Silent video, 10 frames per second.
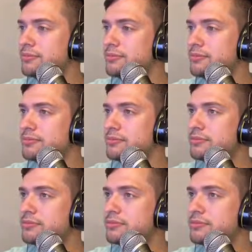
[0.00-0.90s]

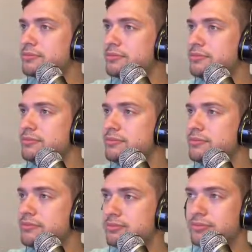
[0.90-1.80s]

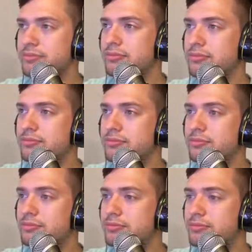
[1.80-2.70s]

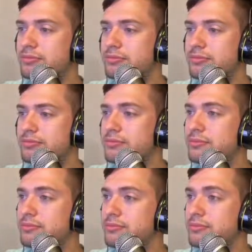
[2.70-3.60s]

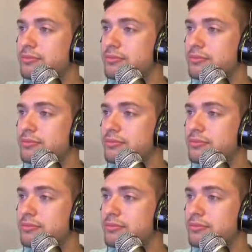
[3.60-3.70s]
(not speaking)